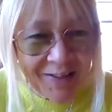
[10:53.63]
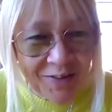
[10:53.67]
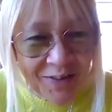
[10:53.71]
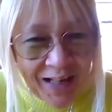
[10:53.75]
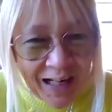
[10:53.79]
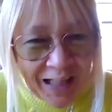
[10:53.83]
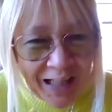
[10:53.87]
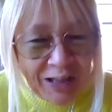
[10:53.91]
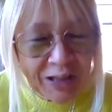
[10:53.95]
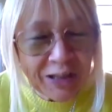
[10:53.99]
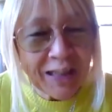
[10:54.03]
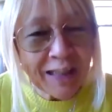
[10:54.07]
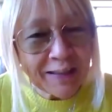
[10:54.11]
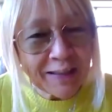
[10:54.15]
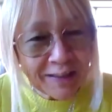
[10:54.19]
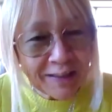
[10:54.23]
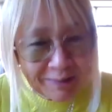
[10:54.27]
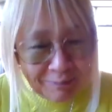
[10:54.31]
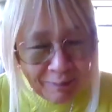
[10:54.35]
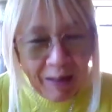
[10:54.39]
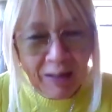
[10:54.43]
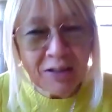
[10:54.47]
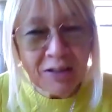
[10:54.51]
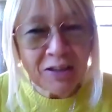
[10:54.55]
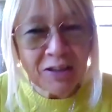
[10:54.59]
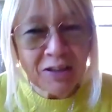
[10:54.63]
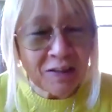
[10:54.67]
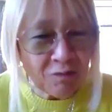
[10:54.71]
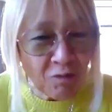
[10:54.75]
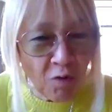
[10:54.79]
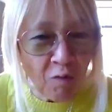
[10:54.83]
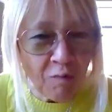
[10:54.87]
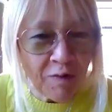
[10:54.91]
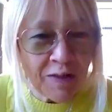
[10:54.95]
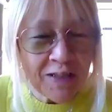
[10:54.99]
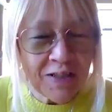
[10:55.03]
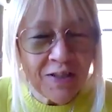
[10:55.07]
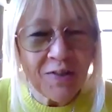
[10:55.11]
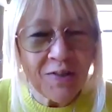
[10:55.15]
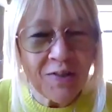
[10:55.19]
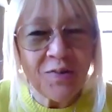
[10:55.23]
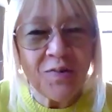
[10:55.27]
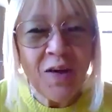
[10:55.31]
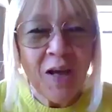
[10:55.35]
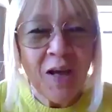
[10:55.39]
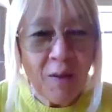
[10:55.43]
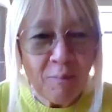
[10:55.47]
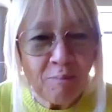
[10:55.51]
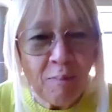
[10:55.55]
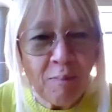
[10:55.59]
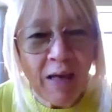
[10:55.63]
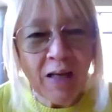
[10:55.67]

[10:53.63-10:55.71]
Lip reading: education expansion of what we do,